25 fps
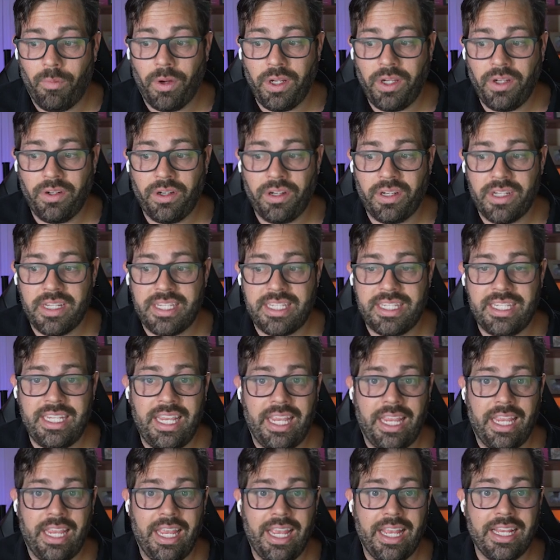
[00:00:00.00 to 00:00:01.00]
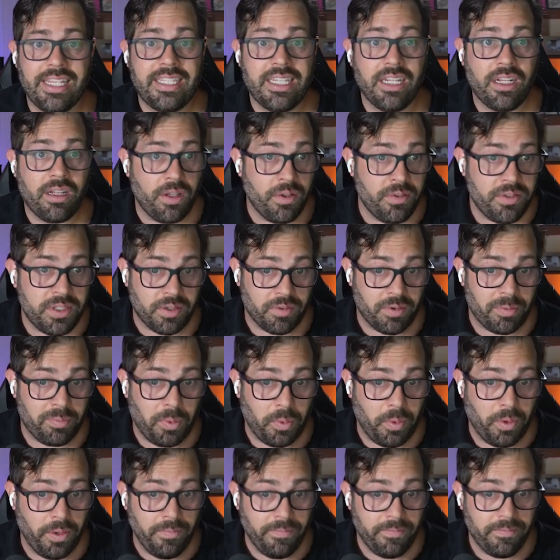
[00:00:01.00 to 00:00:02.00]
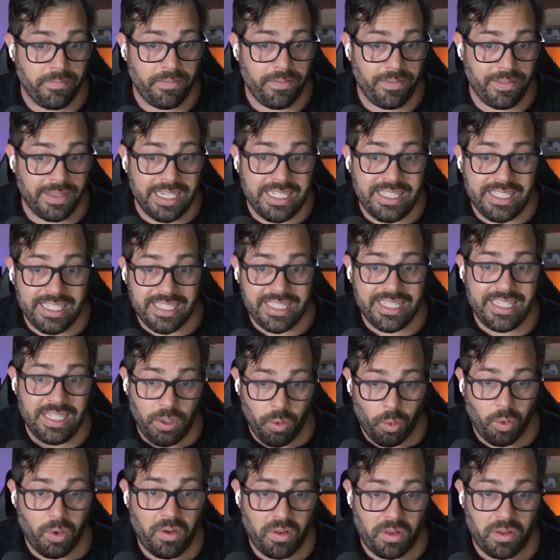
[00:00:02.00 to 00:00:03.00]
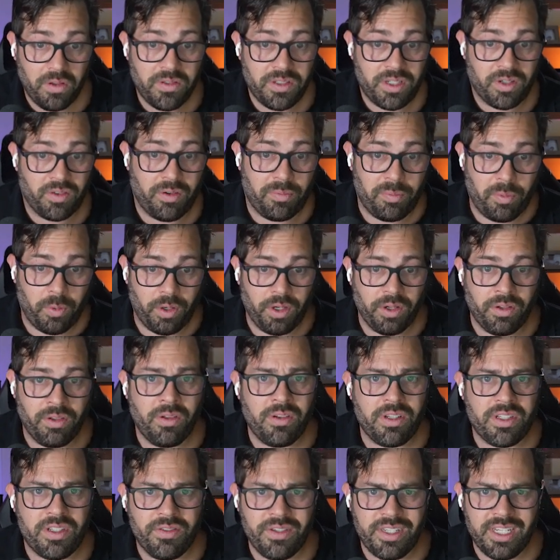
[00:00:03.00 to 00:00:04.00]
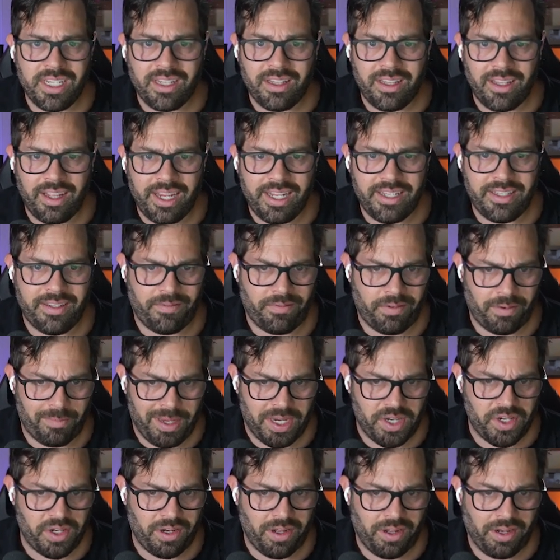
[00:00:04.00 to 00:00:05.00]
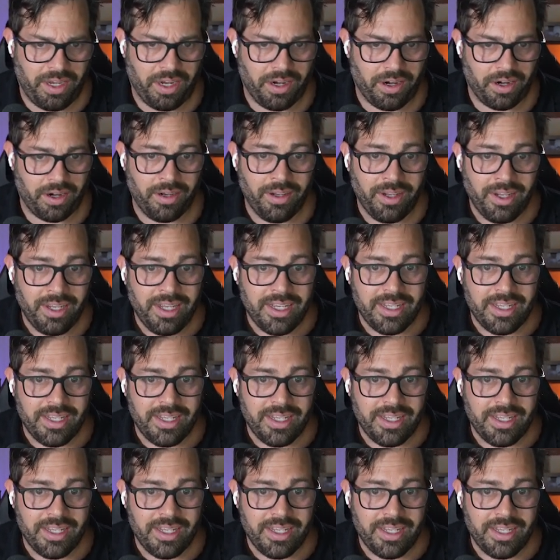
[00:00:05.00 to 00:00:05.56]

what you're going to see is the closing report. This is your closing report. You'll notice there isn't client information on here.